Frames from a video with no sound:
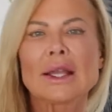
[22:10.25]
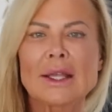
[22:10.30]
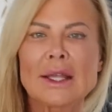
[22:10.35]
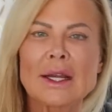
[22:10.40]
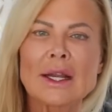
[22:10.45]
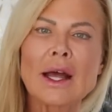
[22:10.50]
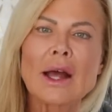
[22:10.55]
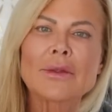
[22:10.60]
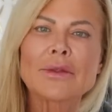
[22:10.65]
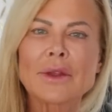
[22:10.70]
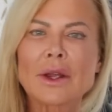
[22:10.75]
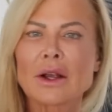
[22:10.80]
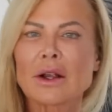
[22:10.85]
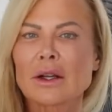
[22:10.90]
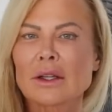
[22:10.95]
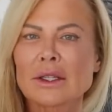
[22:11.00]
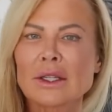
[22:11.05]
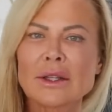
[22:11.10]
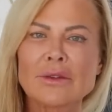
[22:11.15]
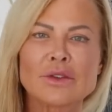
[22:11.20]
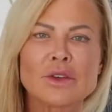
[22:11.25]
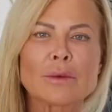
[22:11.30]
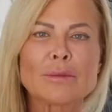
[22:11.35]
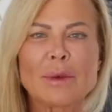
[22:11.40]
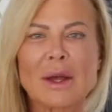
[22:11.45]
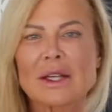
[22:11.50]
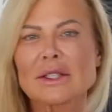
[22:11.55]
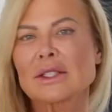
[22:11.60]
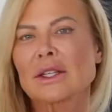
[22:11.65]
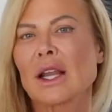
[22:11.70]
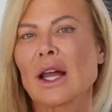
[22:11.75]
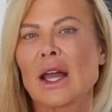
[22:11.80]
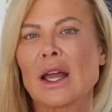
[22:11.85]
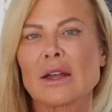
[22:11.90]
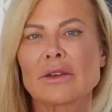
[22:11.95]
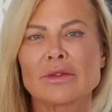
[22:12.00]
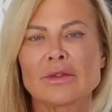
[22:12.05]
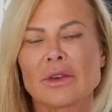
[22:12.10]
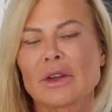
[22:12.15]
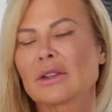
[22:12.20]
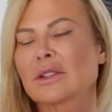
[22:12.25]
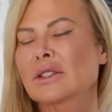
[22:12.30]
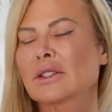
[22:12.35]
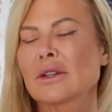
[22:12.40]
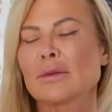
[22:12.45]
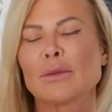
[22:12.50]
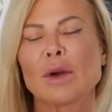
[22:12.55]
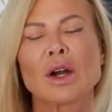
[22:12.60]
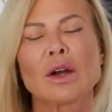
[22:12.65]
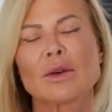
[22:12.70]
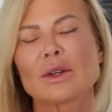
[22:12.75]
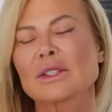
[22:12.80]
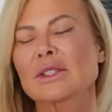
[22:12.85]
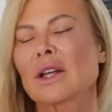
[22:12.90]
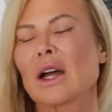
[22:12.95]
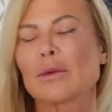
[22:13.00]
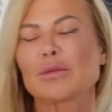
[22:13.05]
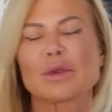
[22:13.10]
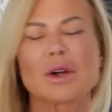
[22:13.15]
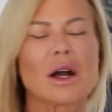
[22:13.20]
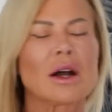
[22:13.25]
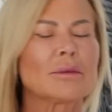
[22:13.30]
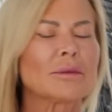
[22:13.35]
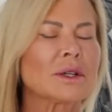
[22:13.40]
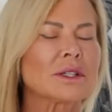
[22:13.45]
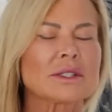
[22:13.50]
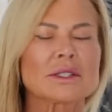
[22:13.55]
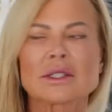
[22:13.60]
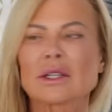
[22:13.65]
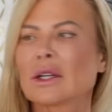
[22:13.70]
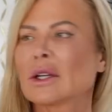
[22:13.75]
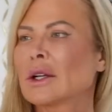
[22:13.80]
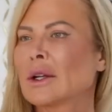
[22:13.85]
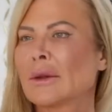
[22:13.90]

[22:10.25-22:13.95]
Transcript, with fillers: Get out there, live your best life. Tomorrow is not promised.